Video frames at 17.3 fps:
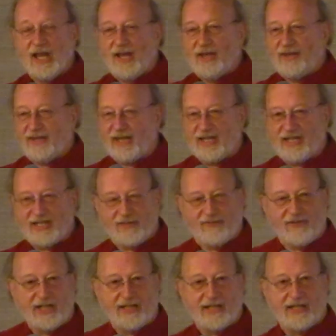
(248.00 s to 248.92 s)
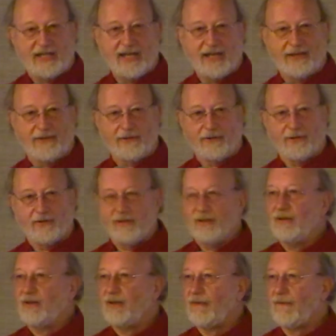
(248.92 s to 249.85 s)
these fit together,
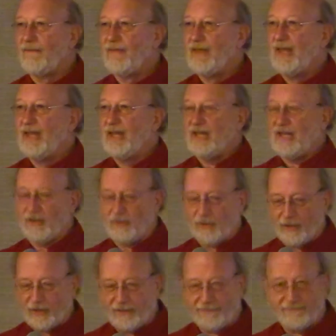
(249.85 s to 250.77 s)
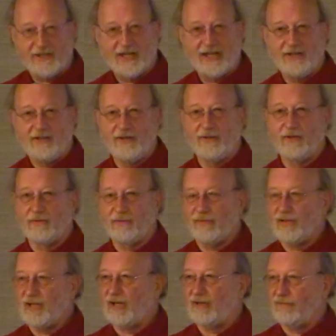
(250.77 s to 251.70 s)
or if they do.
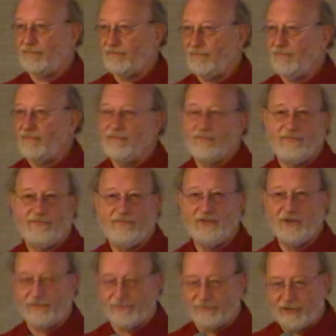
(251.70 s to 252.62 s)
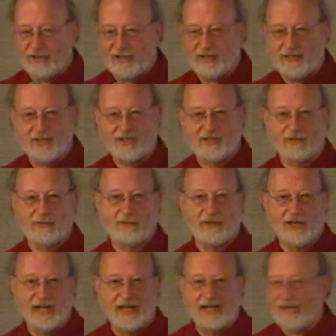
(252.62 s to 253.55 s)
And feel free to
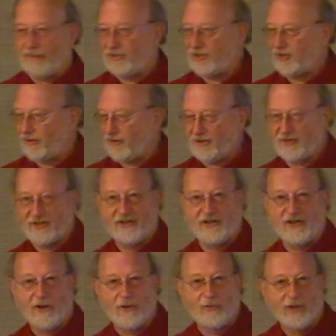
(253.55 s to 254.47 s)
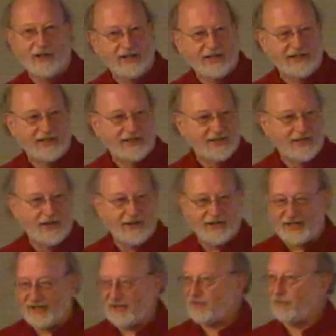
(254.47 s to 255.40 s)
disagree, and I'm sure there's no one in this
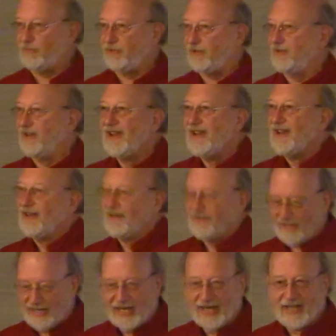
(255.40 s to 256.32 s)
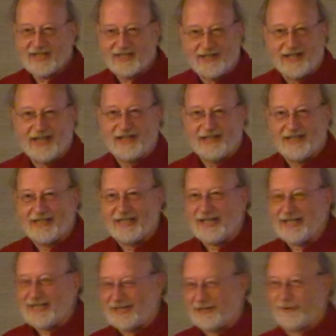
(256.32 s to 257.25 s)
audience who would hesitate to
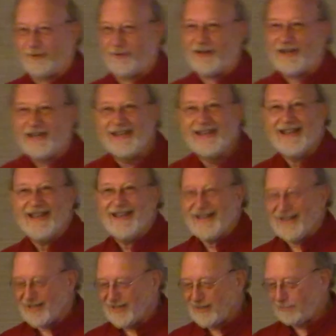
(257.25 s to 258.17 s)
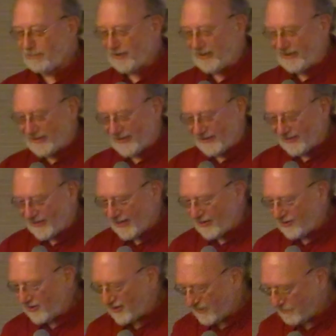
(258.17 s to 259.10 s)
disagree. It was a pretty
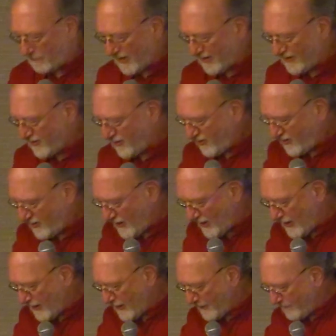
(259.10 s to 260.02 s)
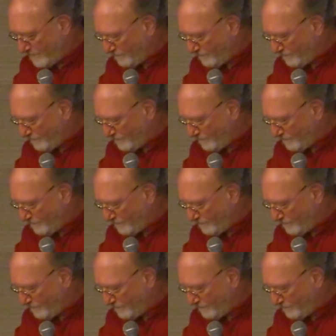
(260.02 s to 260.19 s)
contentious bunch. But